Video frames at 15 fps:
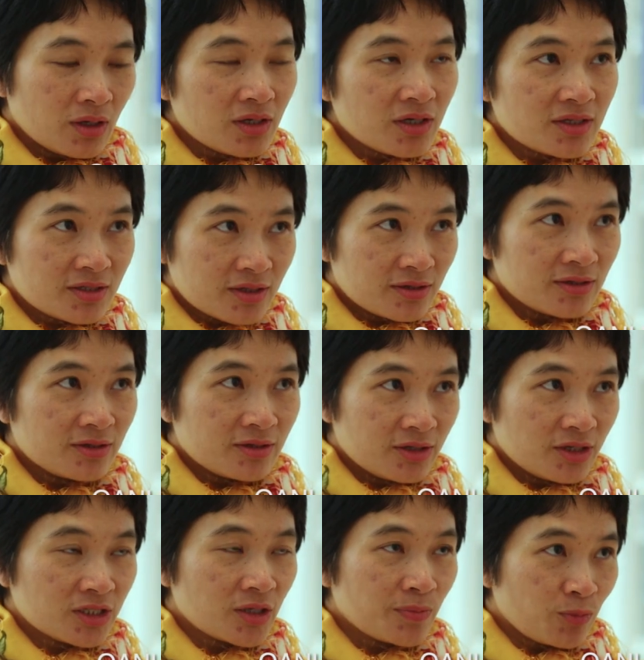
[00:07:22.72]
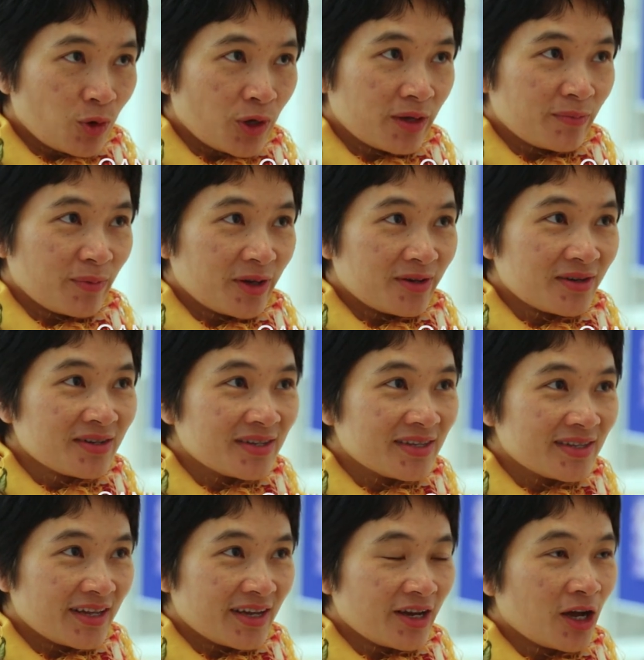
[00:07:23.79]
It is a disappointment
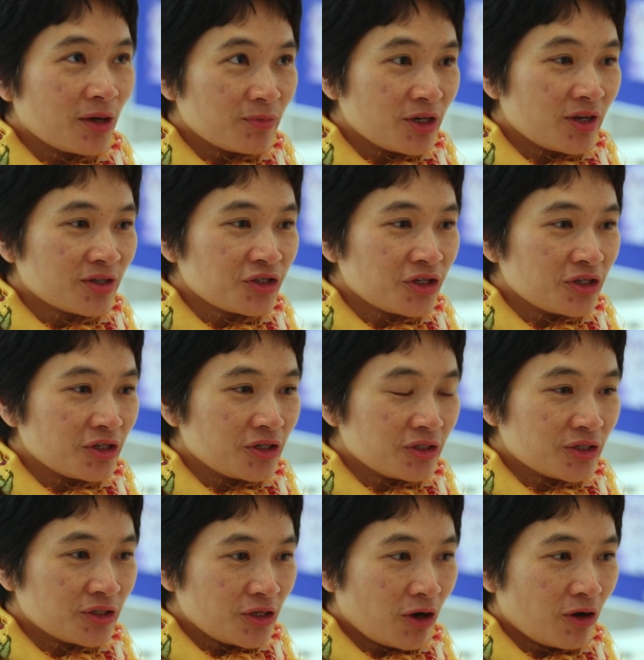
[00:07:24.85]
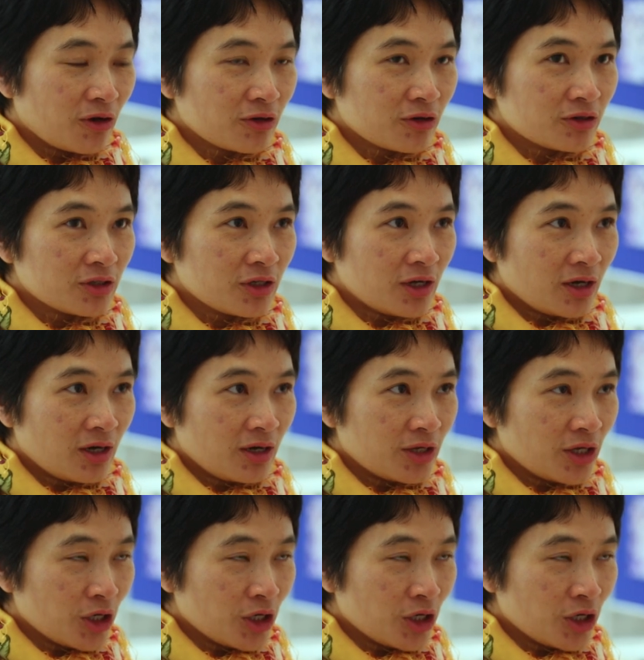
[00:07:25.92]
that harm reduction is not uh,